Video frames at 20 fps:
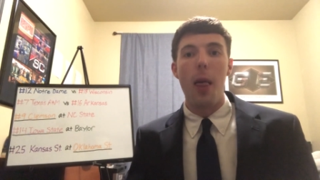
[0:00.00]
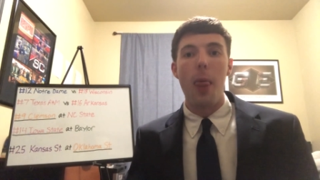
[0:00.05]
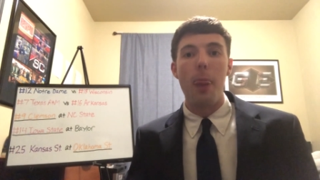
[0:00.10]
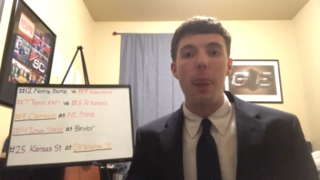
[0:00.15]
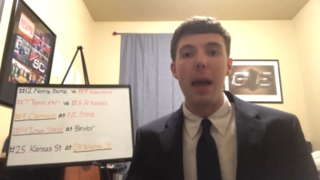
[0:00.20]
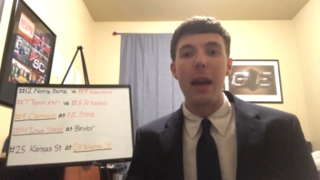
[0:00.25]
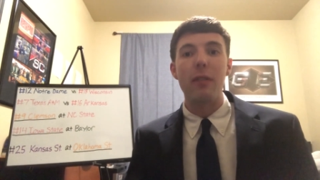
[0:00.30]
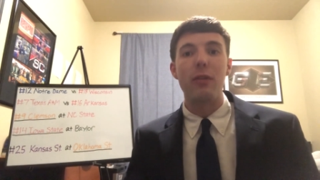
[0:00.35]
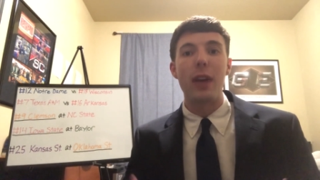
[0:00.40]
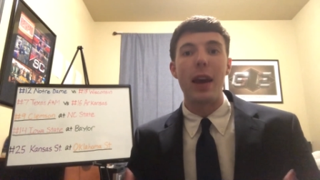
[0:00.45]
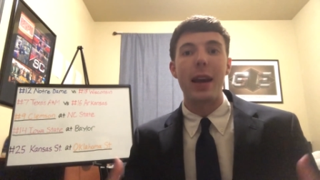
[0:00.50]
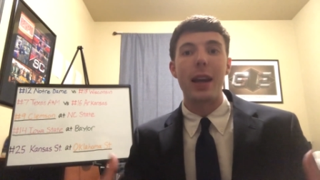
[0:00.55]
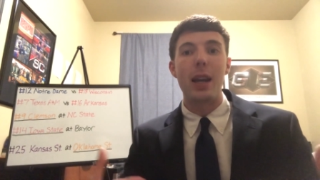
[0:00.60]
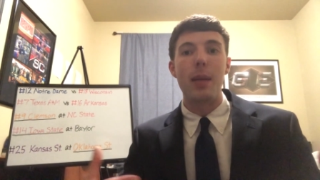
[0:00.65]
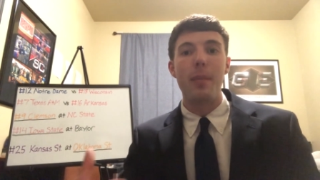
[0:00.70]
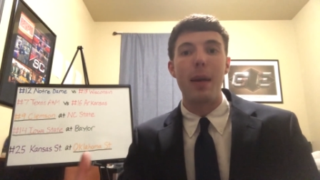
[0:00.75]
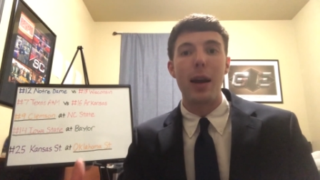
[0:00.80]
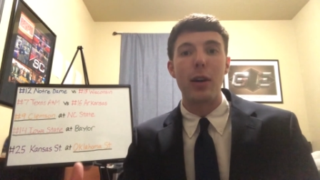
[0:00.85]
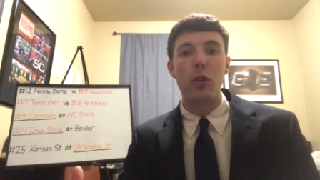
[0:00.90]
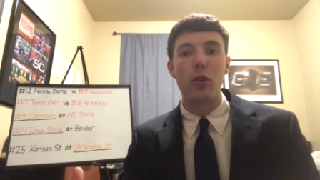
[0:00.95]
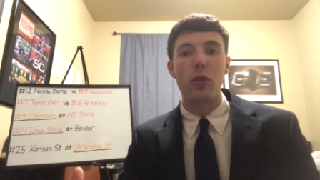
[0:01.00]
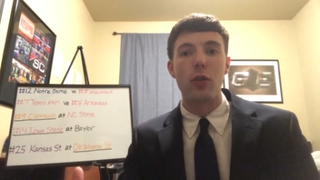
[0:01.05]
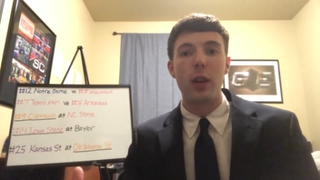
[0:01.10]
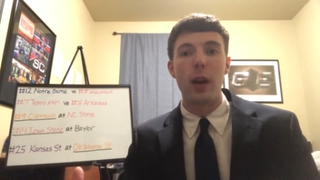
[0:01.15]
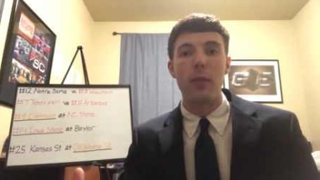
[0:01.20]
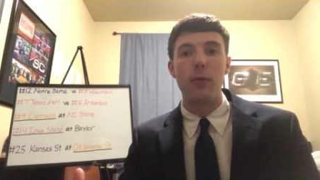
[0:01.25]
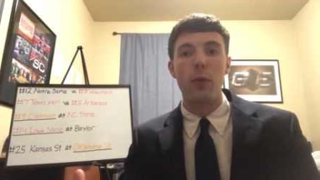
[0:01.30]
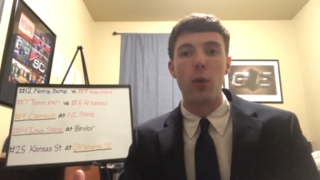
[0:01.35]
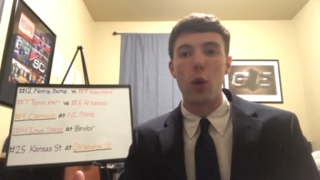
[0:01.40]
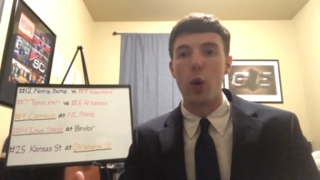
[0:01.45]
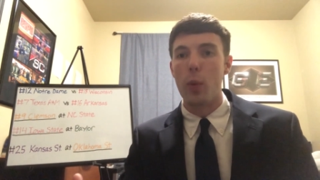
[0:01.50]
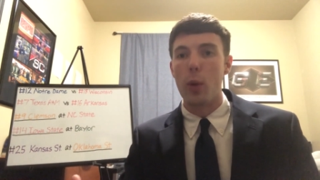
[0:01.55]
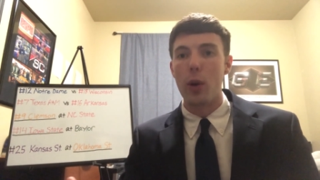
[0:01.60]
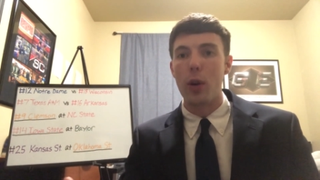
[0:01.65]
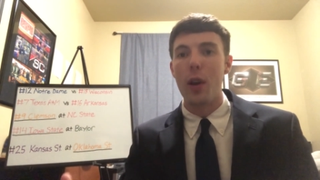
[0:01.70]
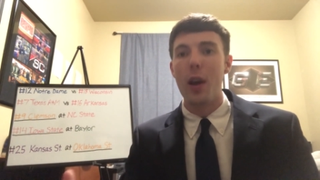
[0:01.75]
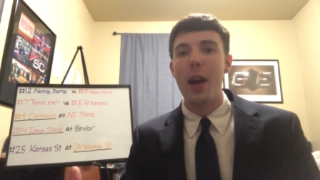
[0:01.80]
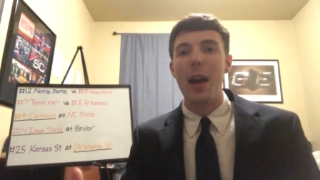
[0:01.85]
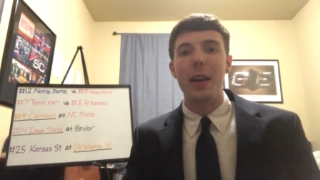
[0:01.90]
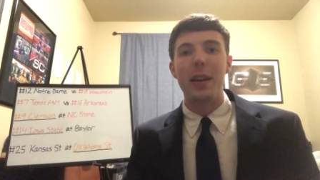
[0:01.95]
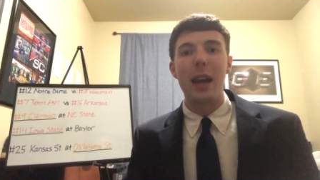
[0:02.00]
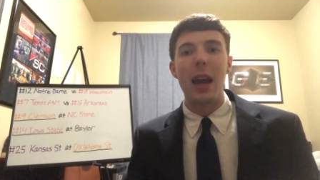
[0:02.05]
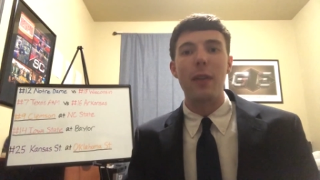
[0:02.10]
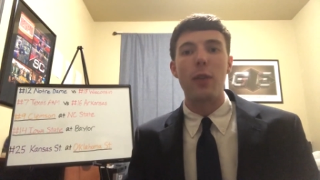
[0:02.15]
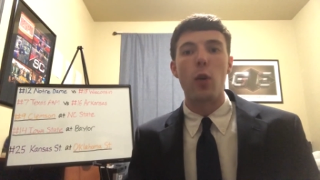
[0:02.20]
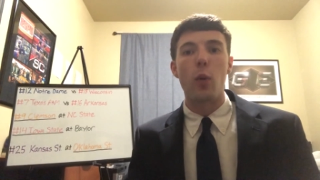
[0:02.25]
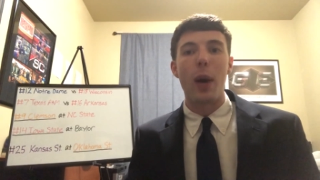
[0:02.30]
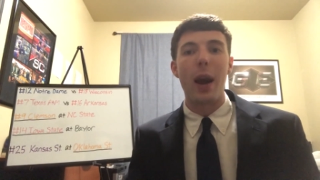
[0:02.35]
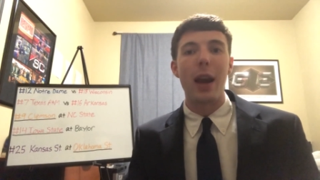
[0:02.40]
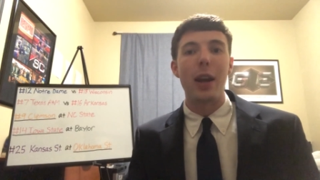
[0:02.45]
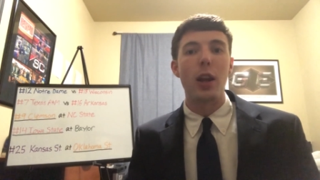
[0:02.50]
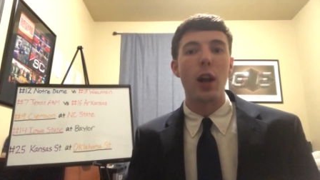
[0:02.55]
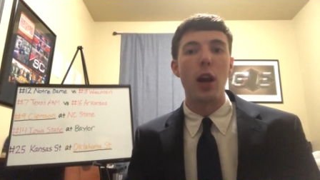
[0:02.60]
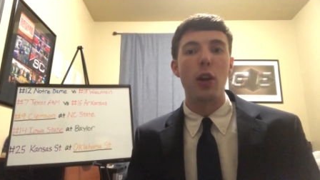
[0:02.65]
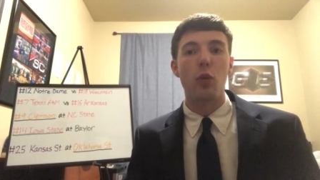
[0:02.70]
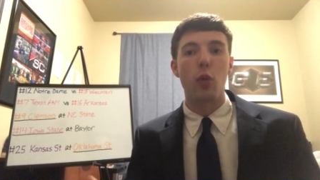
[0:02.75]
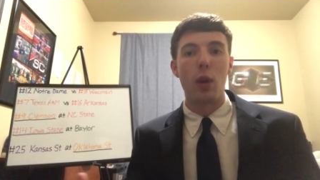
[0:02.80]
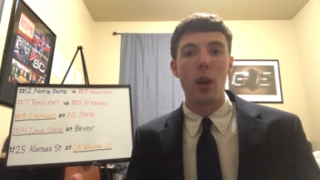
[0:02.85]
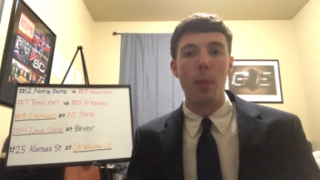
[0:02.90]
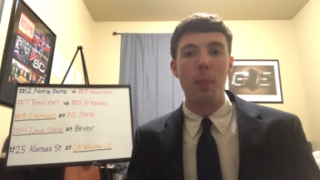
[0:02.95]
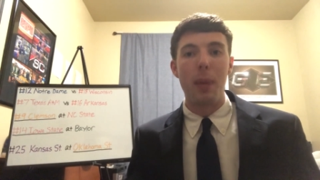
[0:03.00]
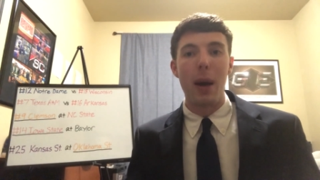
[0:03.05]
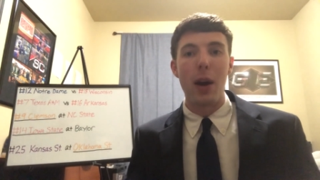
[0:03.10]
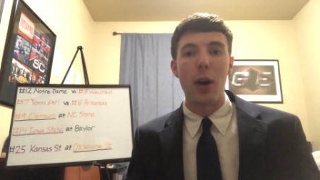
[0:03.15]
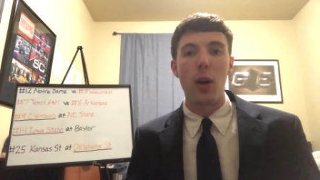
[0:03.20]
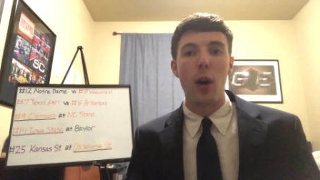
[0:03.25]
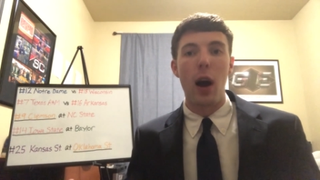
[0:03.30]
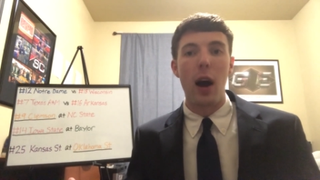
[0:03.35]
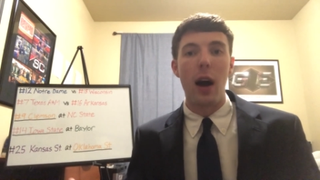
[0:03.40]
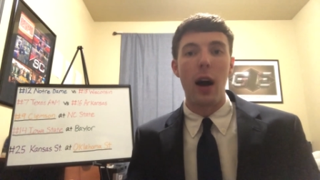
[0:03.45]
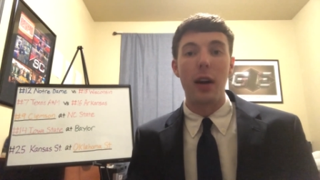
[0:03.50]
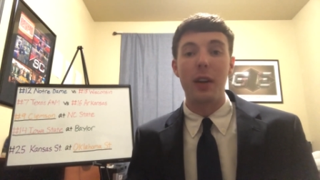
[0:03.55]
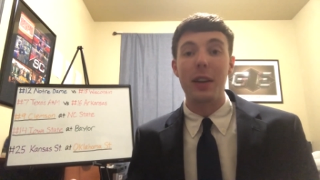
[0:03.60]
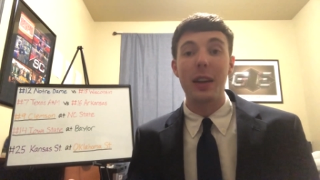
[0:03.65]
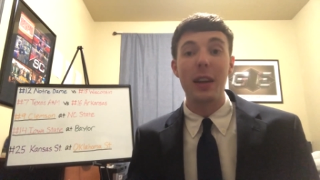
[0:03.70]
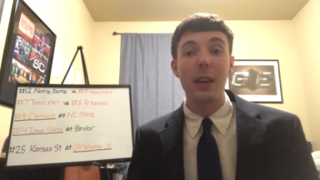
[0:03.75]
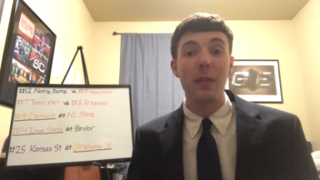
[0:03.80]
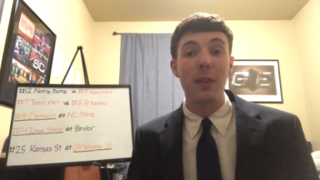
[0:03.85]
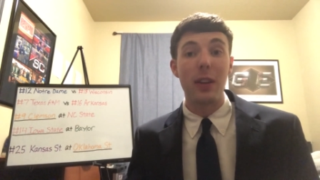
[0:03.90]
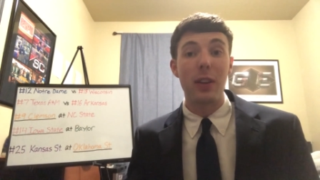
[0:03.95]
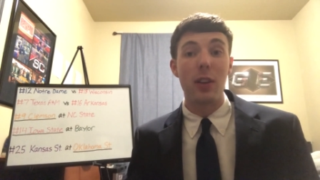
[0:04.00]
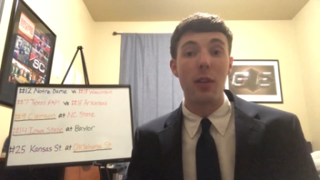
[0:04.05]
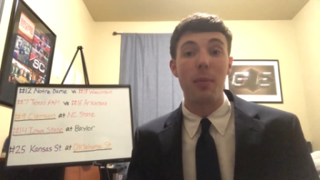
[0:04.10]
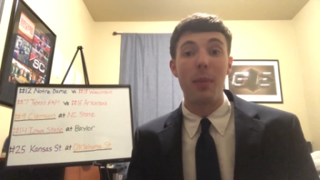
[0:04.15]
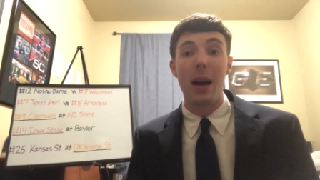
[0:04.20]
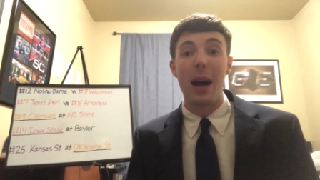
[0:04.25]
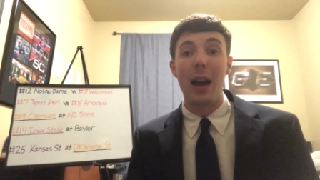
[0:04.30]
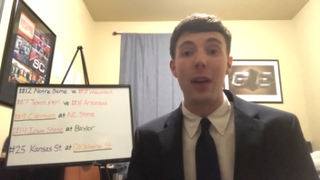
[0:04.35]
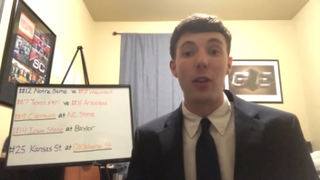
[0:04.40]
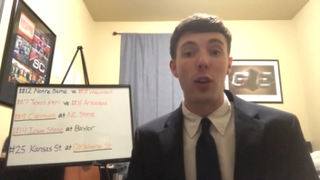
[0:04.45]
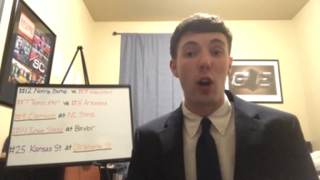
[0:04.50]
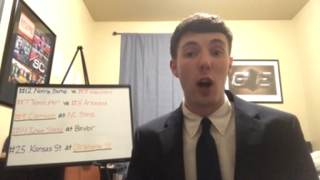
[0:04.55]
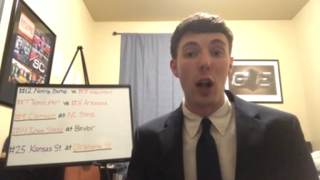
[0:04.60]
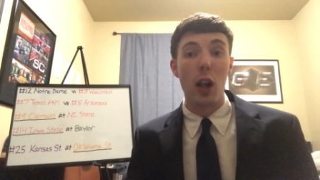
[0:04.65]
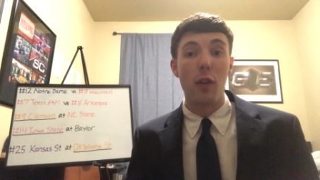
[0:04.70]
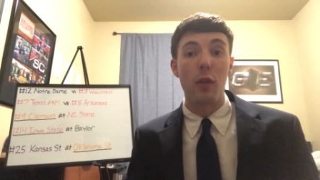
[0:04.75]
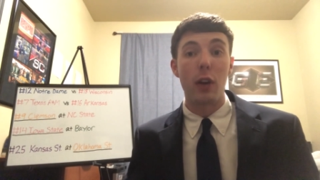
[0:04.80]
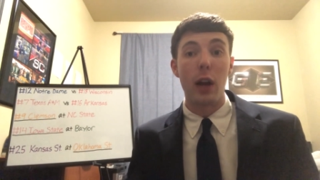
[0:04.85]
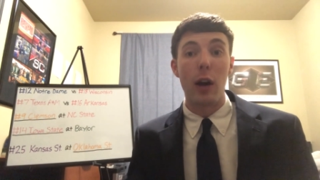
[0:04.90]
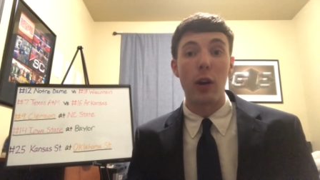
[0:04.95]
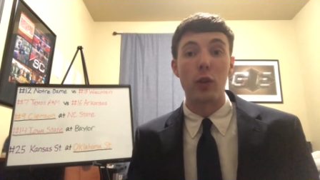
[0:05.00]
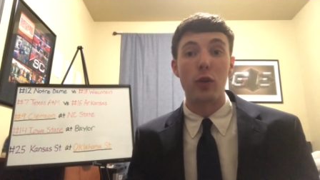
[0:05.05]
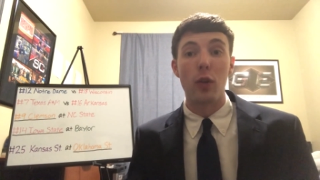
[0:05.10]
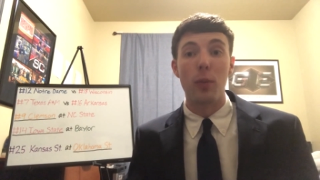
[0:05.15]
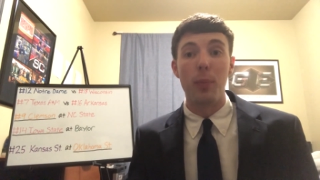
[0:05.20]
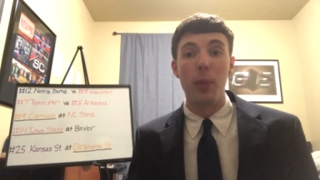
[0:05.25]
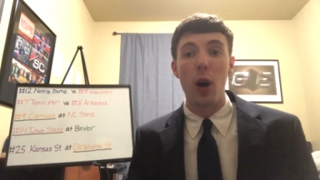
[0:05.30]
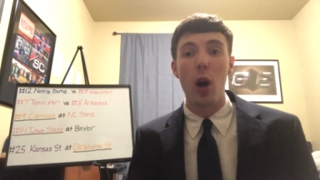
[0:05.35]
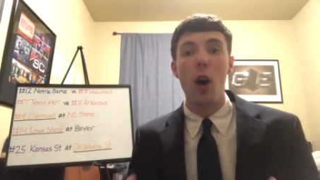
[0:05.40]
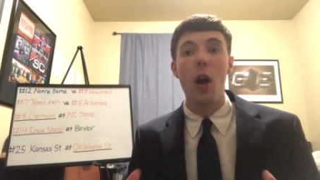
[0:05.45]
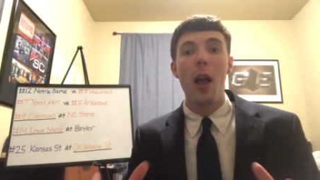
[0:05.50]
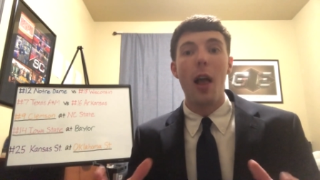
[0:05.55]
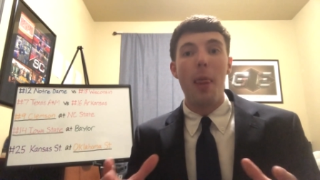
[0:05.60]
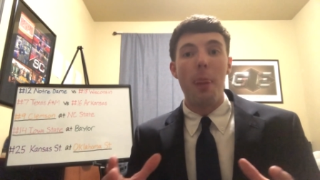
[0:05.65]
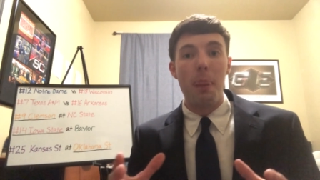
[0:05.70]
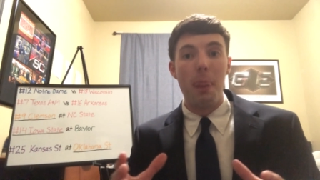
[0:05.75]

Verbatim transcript: They've taken a major step forward. Dave Aranda is one of the better uh, defensive minds in all of college football.